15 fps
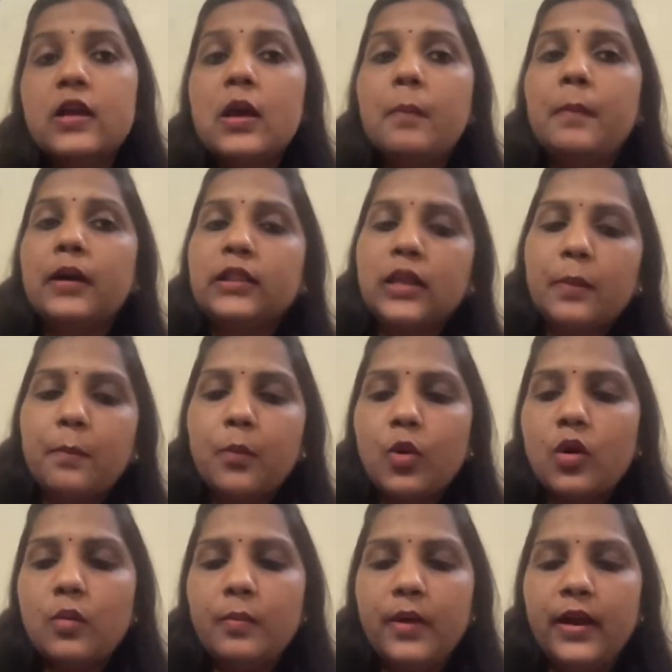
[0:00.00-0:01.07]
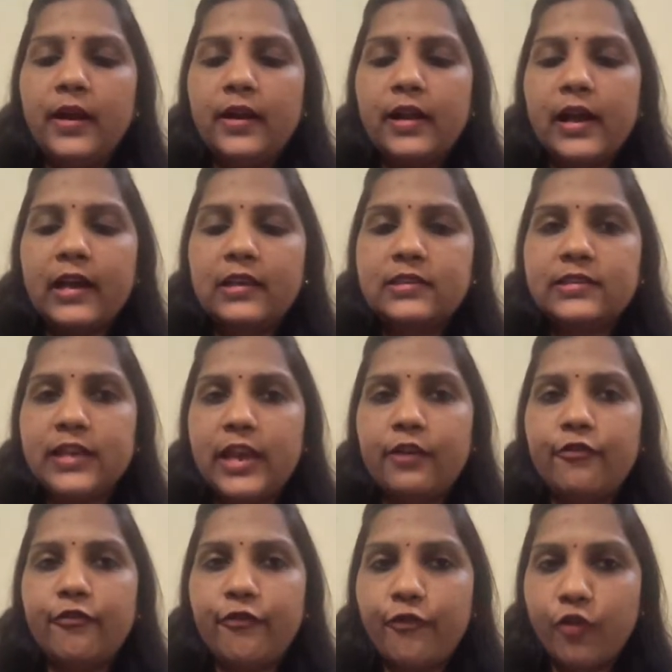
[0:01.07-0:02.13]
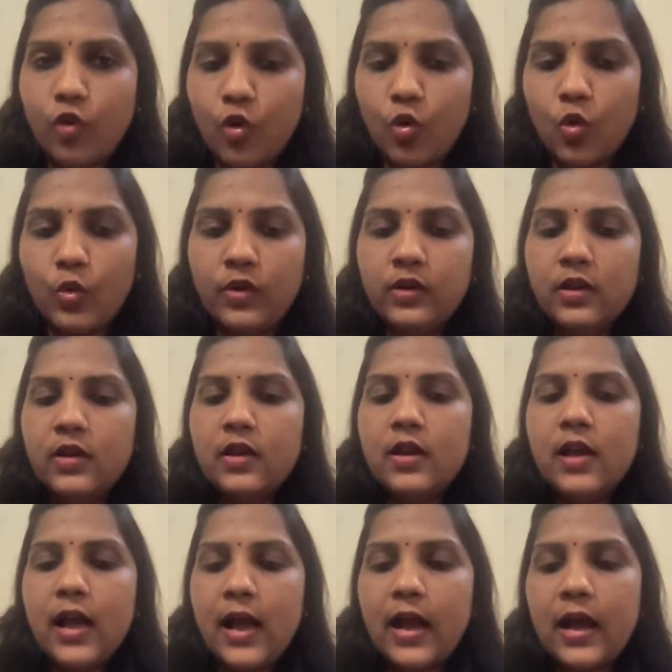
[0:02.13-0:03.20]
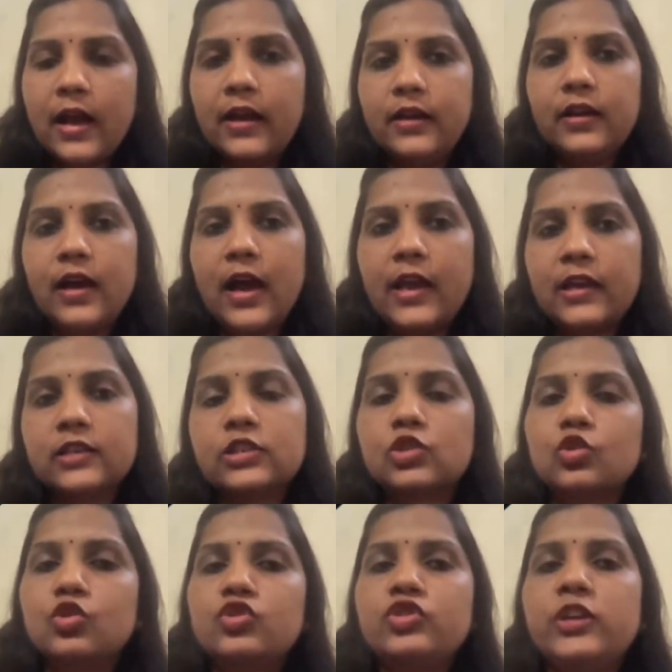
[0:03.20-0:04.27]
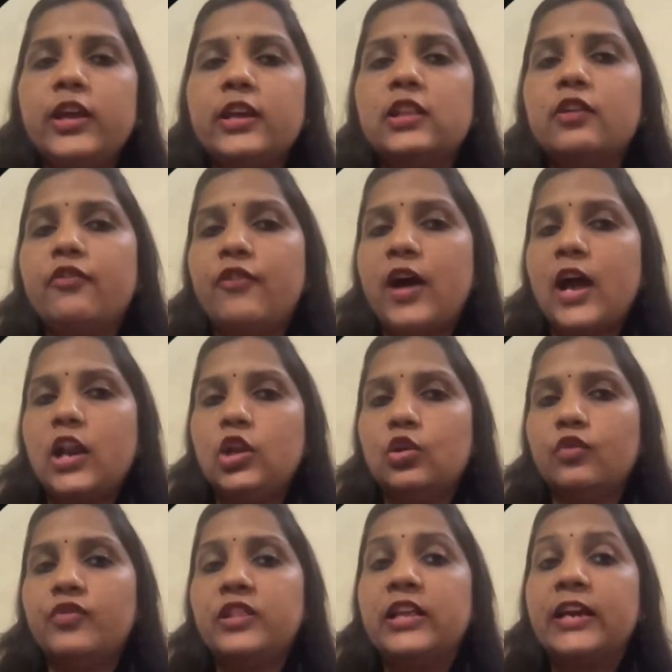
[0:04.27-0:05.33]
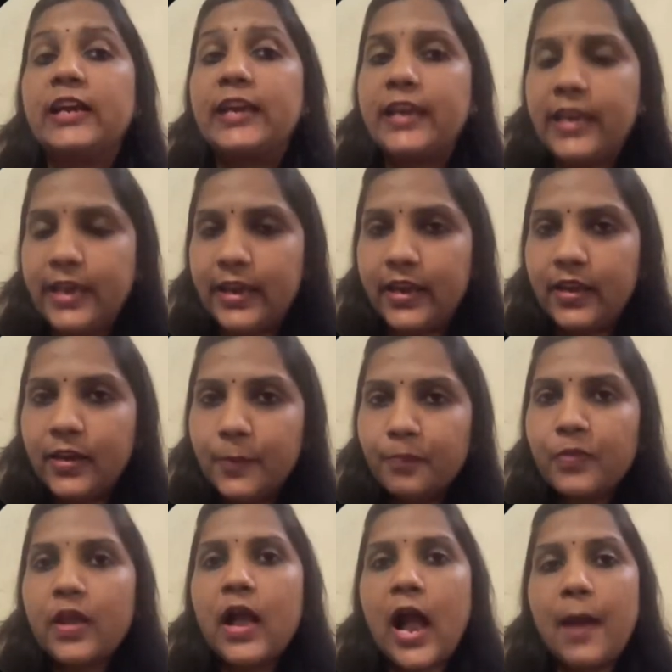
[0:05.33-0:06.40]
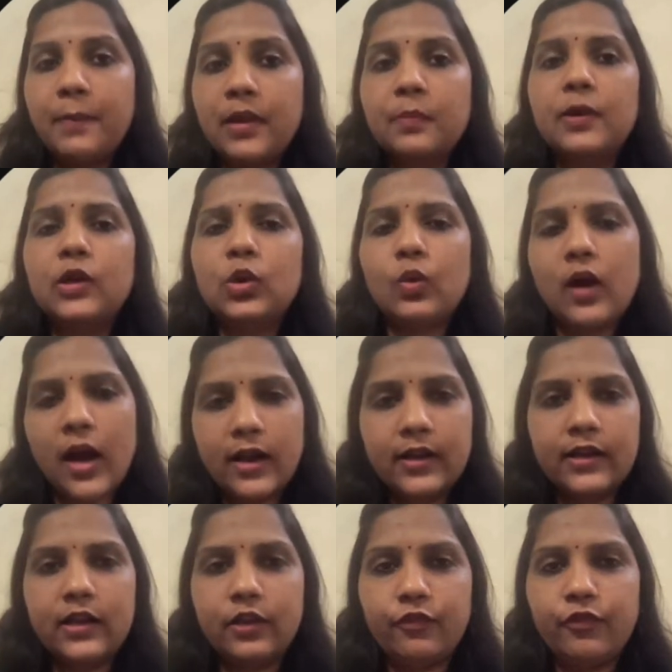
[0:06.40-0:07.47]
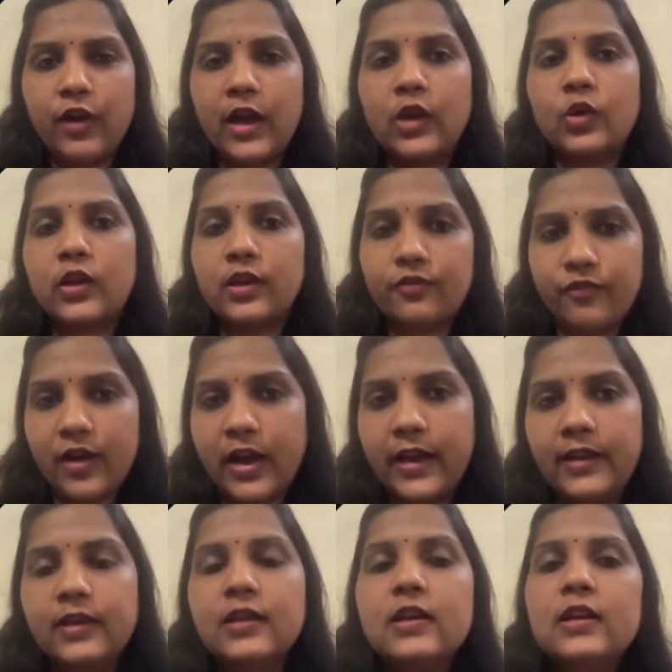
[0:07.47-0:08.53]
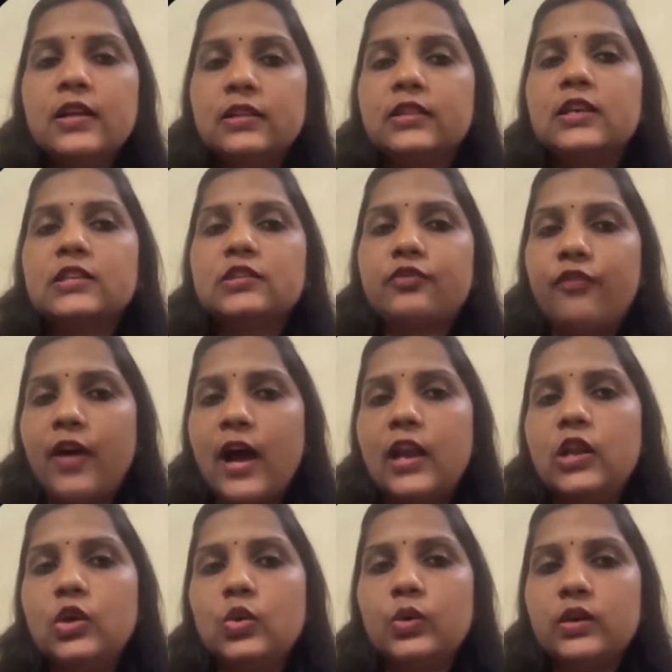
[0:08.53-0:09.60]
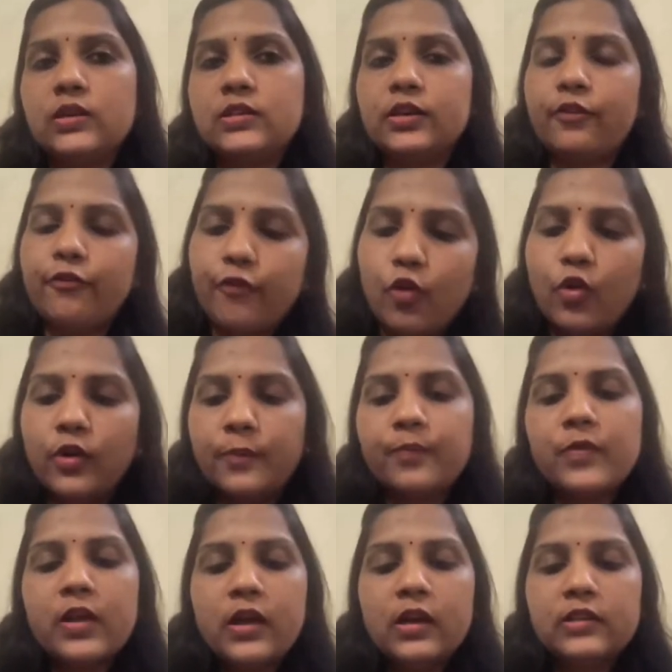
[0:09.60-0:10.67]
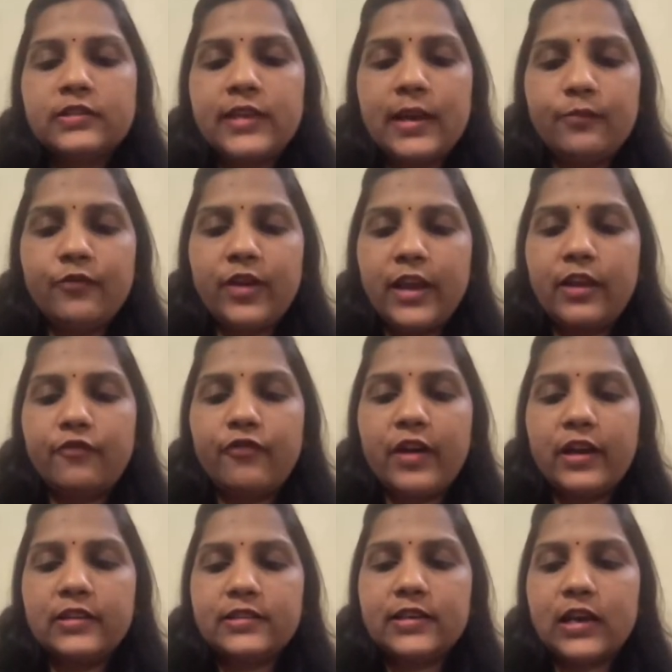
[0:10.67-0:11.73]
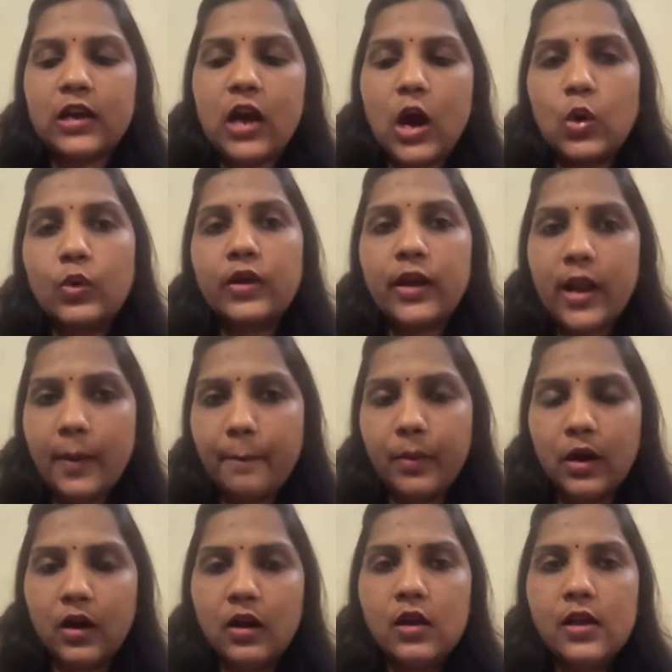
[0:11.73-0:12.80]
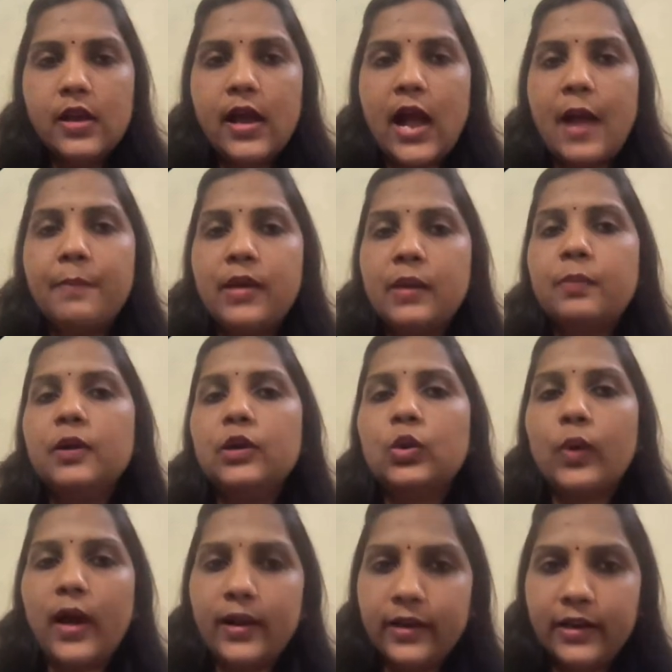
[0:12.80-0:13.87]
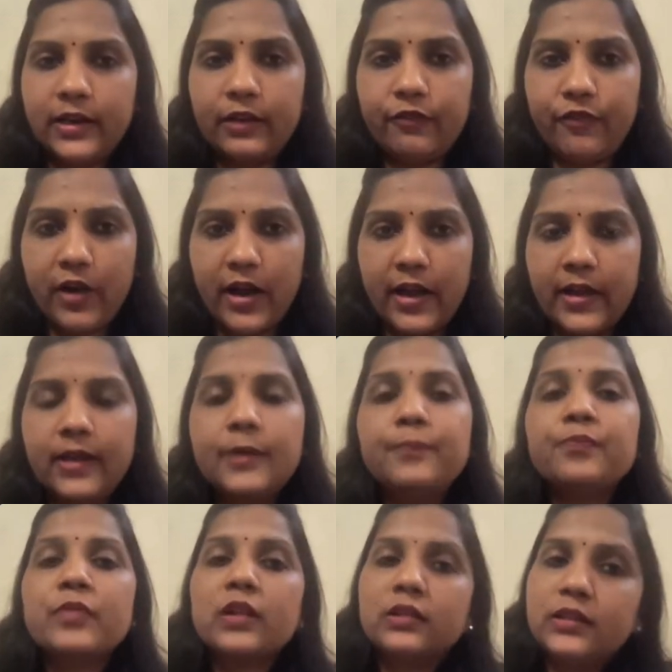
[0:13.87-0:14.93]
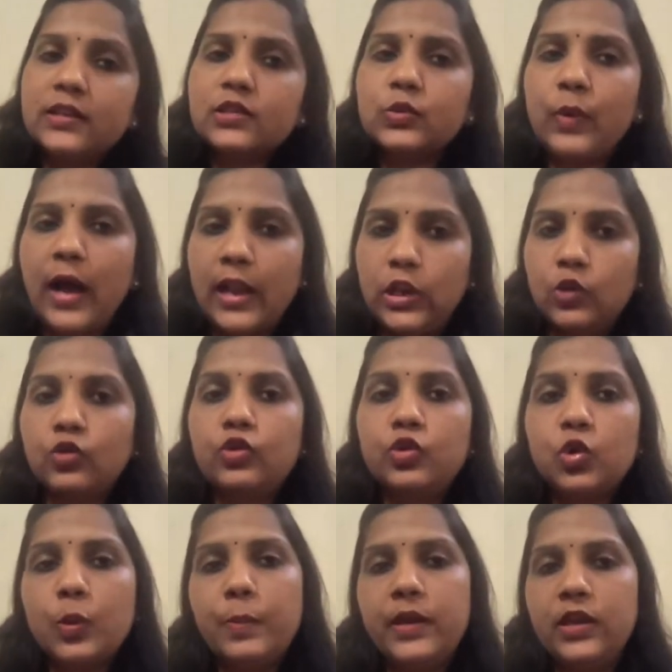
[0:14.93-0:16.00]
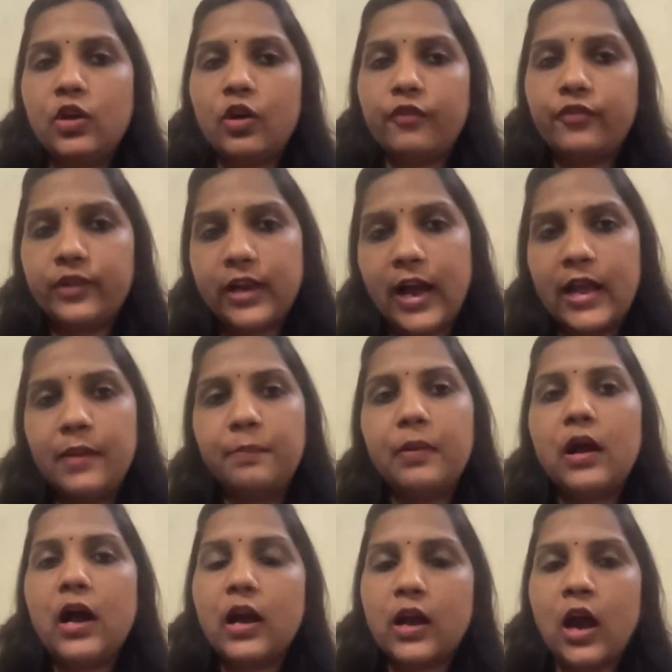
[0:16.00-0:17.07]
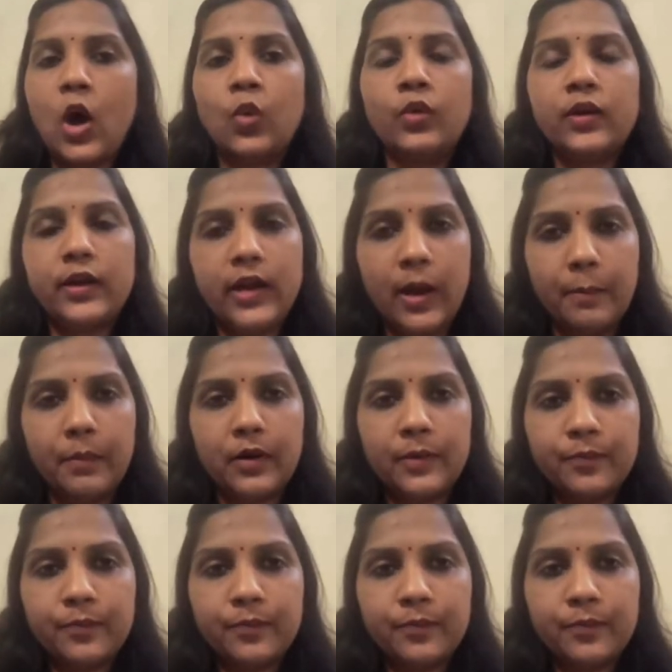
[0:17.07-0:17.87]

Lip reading: But the moment I say phone and I associate the value with the key, I'm able to identify, okay, fine, this value is a phone. Same way, if I say account number, I'm able to identify this value to be of type account number.